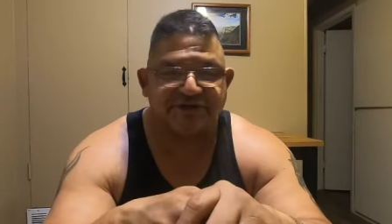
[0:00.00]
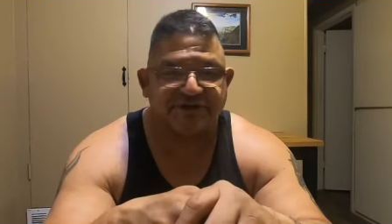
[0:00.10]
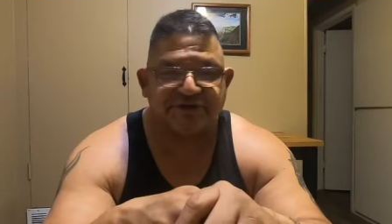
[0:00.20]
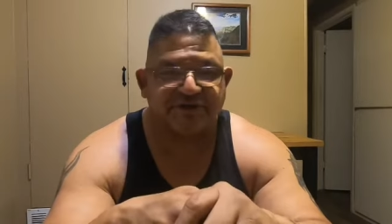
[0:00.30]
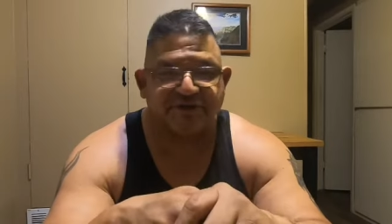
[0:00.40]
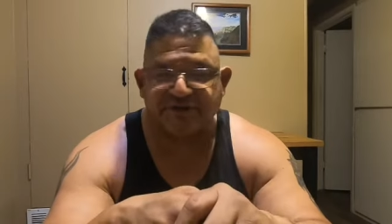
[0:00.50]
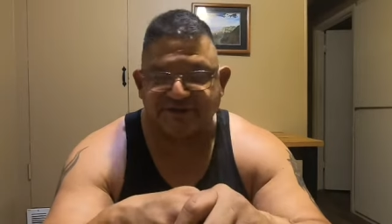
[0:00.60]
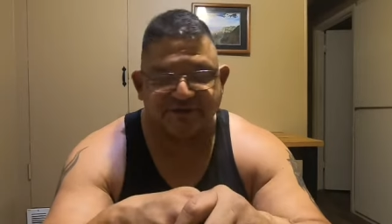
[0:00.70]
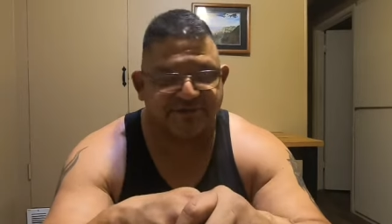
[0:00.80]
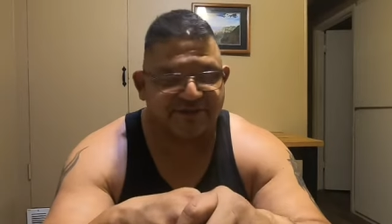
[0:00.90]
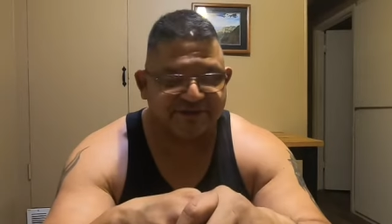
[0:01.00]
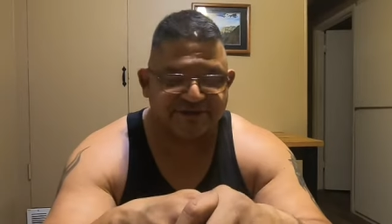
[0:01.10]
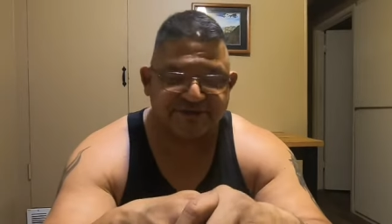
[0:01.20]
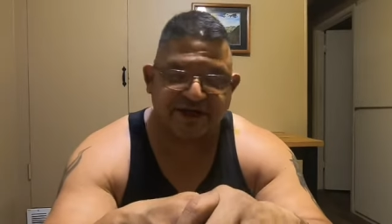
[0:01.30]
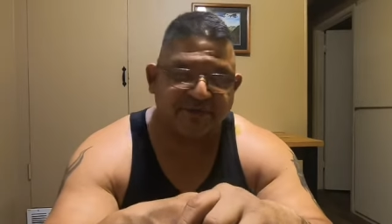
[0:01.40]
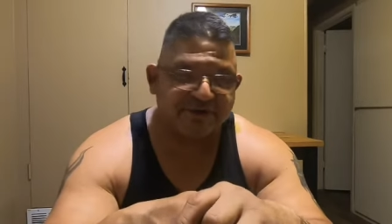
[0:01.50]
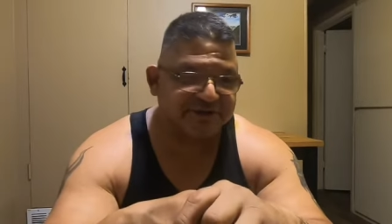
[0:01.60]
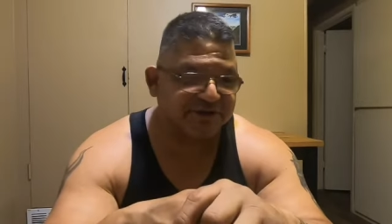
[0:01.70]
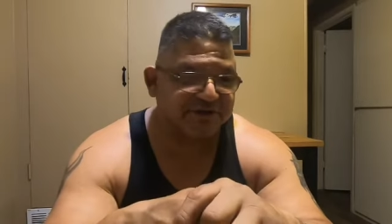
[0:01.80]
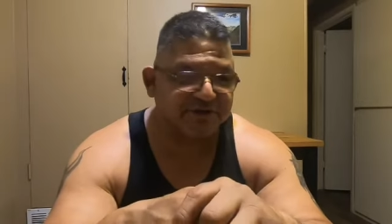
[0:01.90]
are going to, or the, excuse me, the
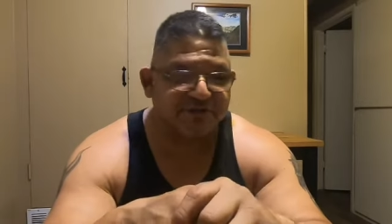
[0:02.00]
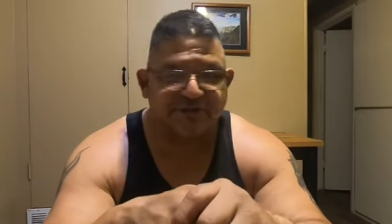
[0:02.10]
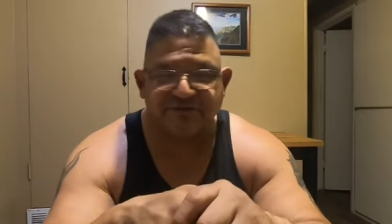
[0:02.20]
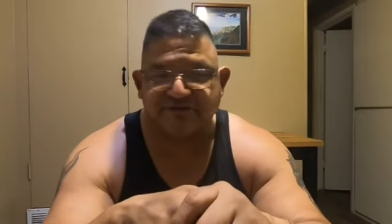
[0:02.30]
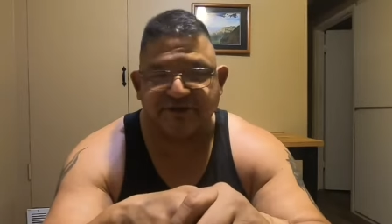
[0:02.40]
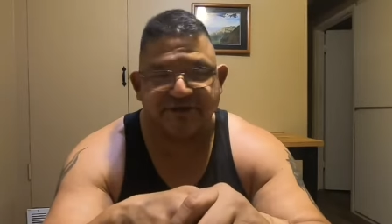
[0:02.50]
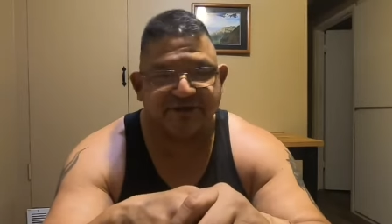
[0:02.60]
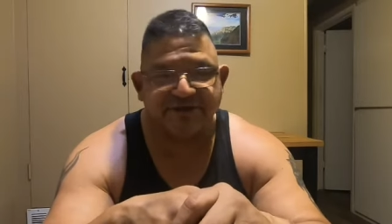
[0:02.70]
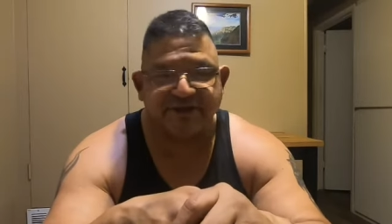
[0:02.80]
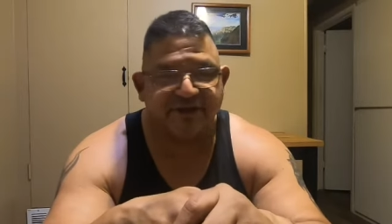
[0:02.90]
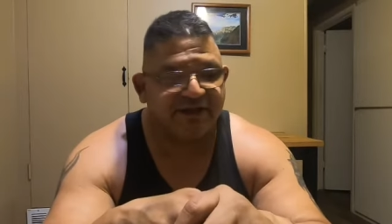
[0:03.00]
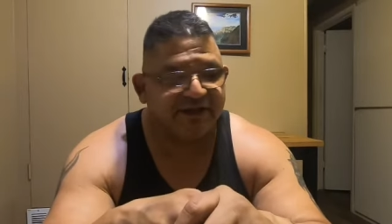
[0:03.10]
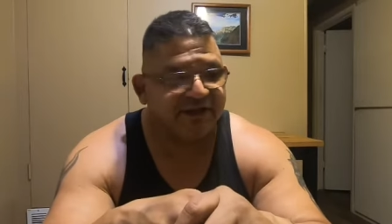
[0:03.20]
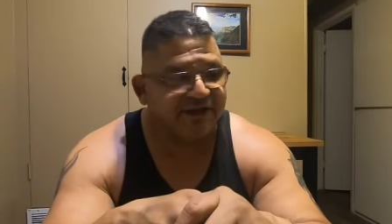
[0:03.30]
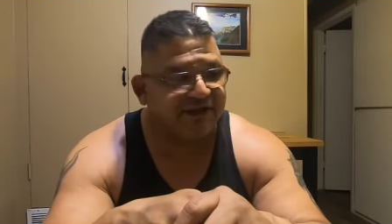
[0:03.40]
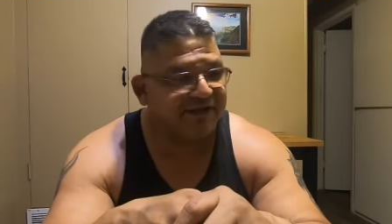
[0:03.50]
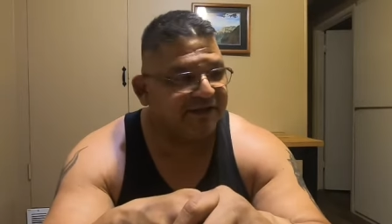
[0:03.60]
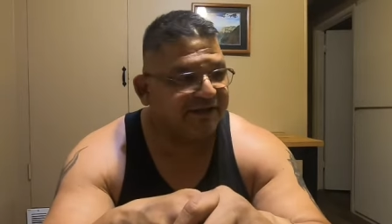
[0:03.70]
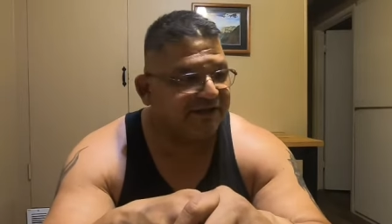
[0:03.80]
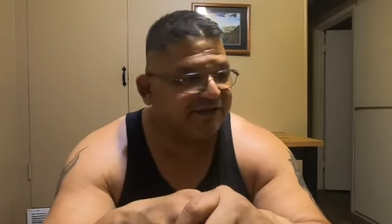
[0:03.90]
Jaguars are going to win the freaking,
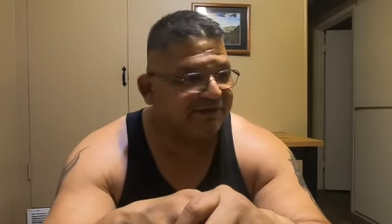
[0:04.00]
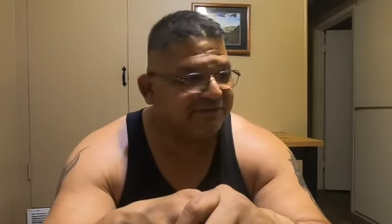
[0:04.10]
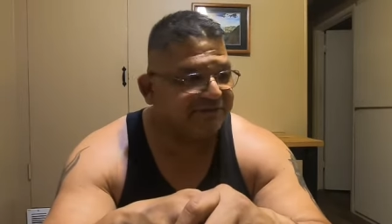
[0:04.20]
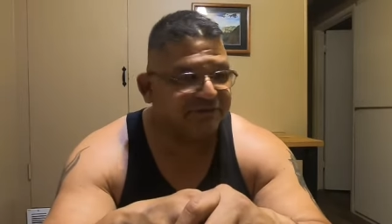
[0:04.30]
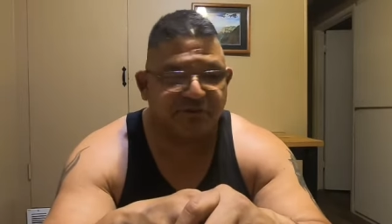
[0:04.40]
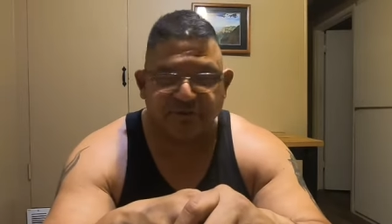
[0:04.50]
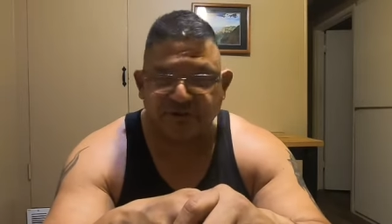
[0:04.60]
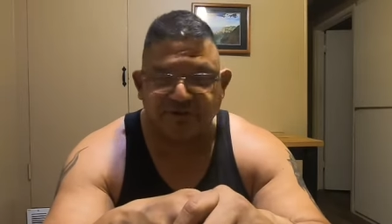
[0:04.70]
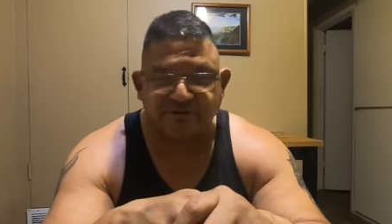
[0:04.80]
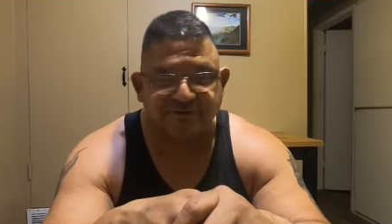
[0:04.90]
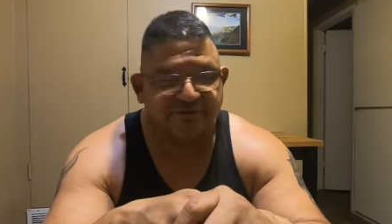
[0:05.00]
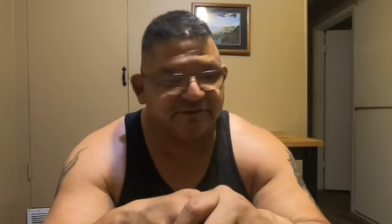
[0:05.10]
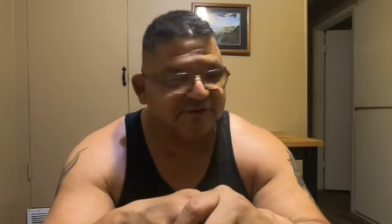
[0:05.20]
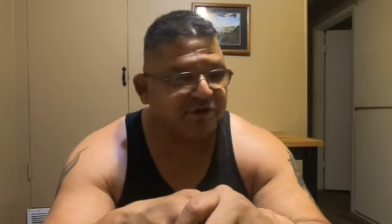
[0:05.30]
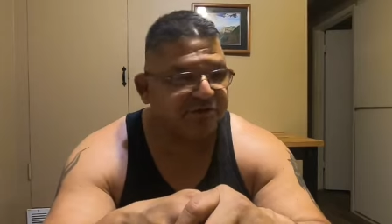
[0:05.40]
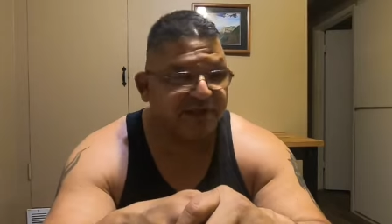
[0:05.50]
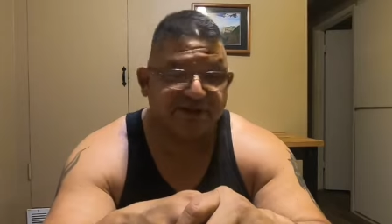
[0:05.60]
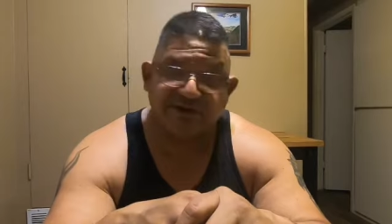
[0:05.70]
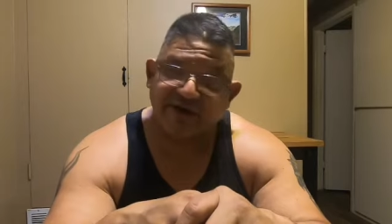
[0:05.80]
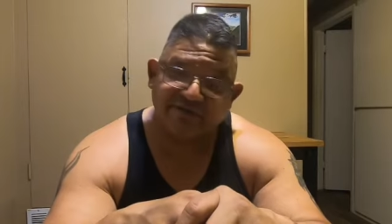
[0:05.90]
uh, you know, Super Bowl. You know, they
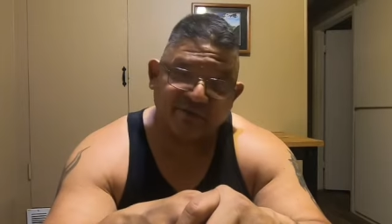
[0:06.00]
do have a